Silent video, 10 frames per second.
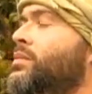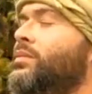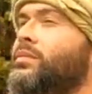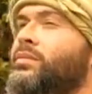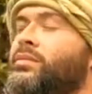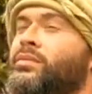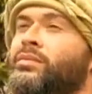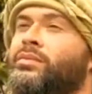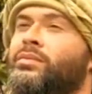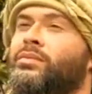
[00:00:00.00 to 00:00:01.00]

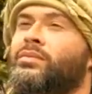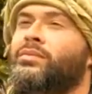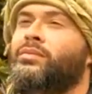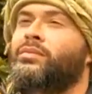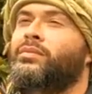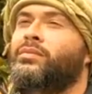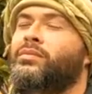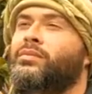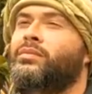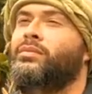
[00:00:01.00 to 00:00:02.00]

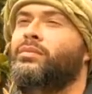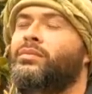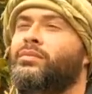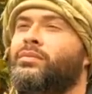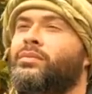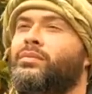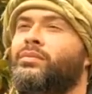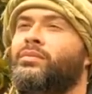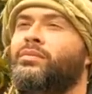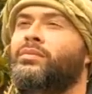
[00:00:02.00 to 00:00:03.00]

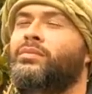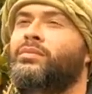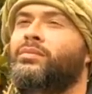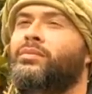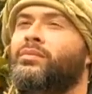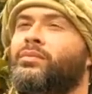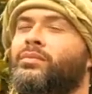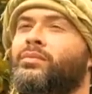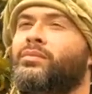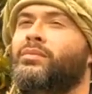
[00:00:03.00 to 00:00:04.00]
The person shown says nothing.